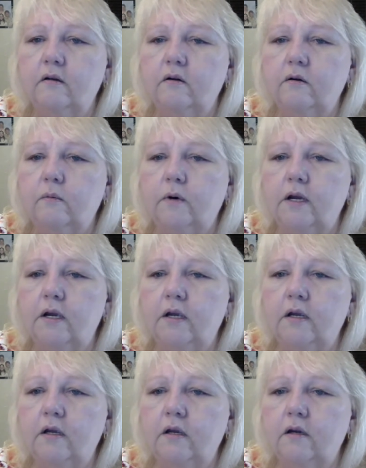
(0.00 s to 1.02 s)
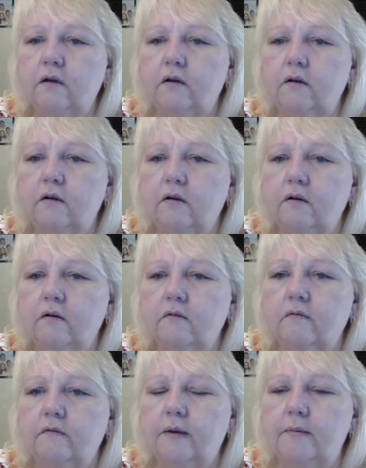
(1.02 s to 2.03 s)
Look away.
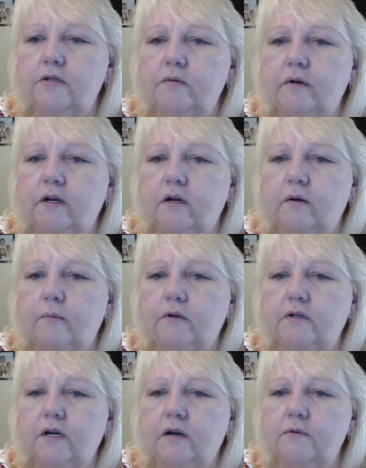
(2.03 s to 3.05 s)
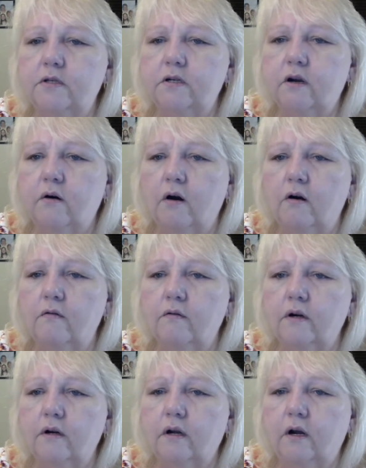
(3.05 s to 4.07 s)
If I could swing a couple of times to go
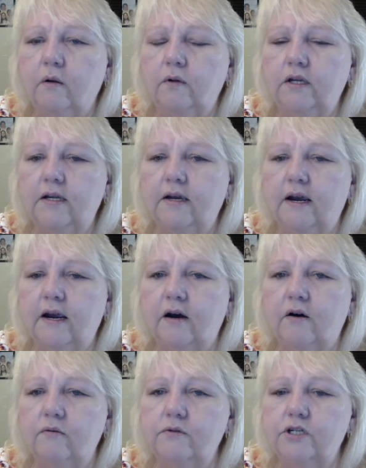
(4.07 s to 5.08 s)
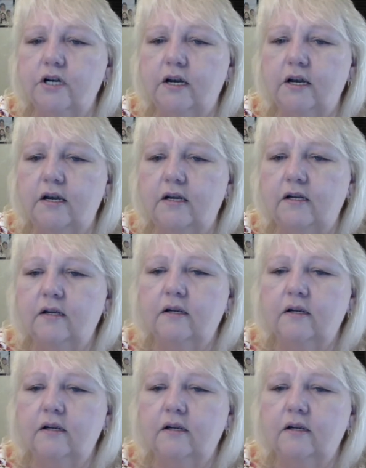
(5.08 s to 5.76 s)
over it. Holy cow, Jay!